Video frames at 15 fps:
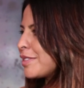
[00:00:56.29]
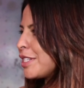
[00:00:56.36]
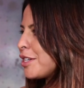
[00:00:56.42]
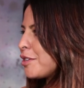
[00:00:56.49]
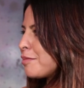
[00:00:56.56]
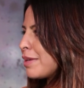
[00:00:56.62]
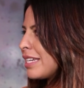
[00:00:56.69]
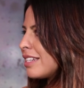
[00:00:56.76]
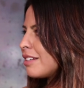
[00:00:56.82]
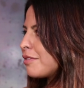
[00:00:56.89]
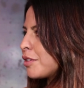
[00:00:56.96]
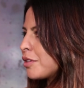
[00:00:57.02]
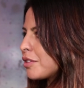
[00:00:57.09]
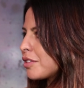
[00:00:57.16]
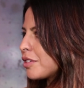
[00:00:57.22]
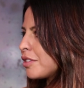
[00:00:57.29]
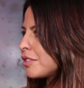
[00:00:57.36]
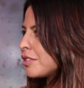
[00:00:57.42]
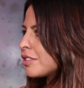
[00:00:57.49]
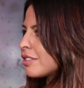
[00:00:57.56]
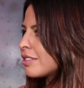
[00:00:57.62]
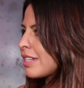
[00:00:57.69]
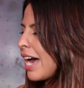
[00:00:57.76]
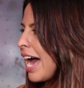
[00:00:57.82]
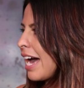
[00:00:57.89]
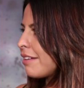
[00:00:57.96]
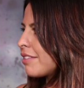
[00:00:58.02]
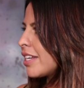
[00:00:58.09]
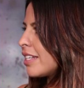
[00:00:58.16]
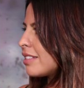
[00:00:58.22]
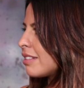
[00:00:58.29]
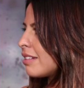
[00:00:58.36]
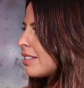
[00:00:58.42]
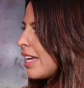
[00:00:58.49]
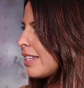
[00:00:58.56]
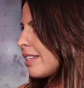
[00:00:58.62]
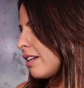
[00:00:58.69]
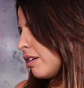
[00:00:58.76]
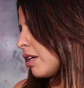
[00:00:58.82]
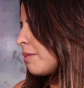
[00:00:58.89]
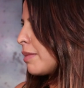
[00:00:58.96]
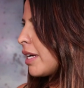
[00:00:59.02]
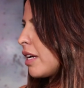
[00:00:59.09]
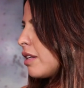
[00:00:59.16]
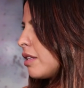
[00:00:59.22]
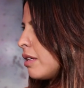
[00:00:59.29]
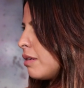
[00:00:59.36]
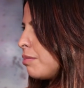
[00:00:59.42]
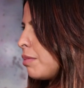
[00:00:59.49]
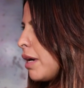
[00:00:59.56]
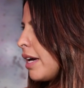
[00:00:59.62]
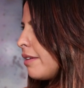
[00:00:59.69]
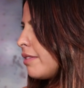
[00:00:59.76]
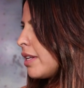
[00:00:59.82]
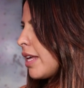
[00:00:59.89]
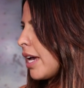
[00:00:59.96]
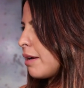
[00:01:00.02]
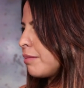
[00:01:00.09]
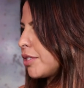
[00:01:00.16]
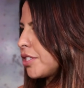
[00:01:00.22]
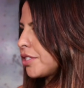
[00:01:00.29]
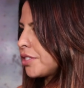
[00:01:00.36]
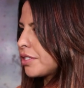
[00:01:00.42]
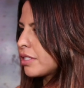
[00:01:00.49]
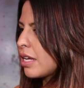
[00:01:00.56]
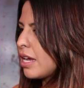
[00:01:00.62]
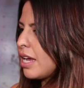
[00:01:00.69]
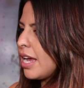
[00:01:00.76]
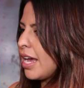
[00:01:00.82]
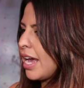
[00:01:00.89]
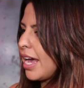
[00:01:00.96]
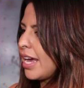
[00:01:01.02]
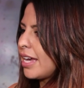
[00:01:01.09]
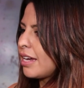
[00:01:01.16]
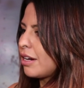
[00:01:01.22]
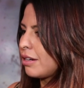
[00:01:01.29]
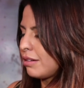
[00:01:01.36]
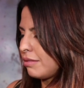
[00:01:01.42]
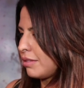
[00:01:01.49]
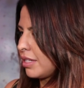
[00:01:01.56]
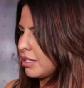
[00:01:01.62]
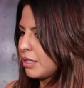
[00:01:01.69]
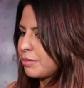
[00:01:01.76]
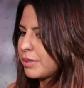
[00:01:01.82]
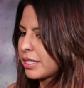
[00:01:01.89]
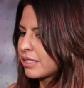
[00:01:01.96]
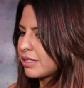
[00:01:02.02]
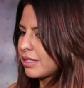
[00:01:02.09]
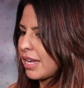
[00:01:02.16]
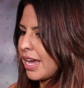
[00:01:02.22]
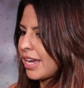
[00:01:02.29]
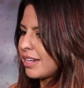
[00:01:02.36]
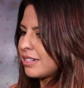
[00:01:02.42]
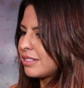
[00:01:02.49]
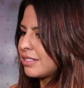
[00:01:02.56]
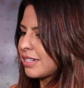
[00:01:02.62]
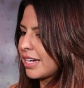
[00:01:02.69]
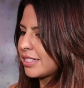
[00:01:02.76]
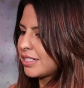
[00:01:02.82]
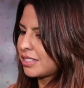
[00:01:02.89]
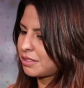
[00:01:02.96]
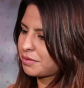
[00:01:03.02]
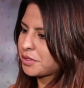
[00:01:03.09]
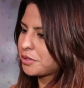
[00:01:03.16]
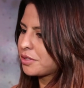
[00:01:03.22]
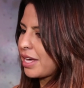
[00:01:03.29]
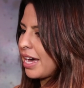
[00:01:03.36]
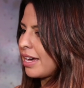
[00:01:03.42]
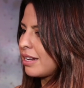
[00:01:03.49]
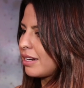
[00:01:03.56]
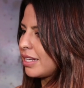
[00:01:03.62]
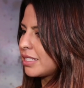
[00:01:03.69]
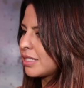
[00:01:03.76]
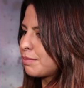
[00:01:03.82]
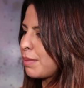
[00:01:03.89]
you know, me and a few other girls are advocates on that that are coming out of the out of the amateurs and, or the Olympics, and I just feel that it's